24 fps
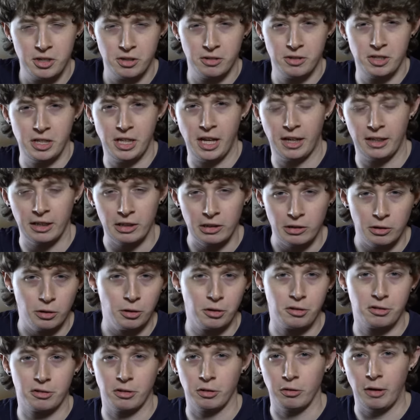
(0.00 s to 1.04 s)
sure she kind of
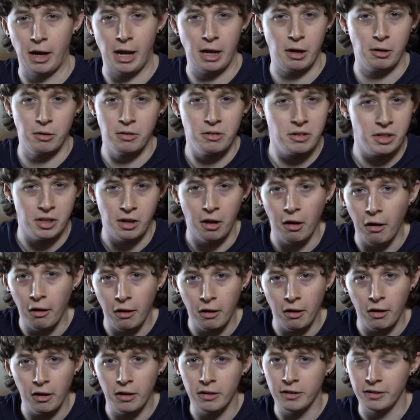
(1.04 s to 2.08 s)
looks around in
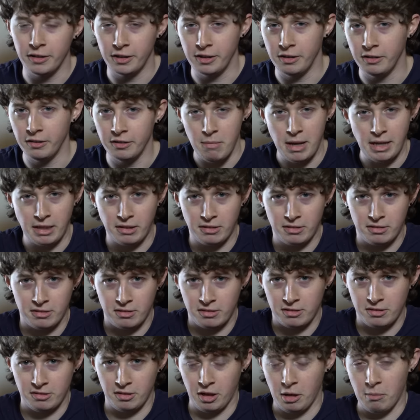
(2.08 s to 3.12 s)
awe and makes
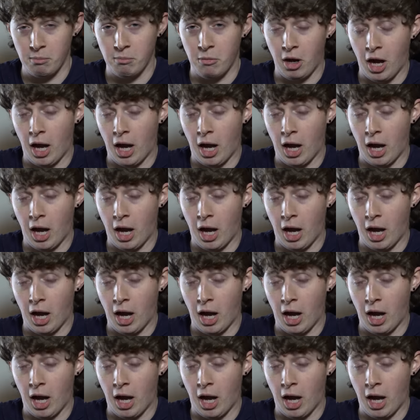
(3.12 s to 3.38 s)
some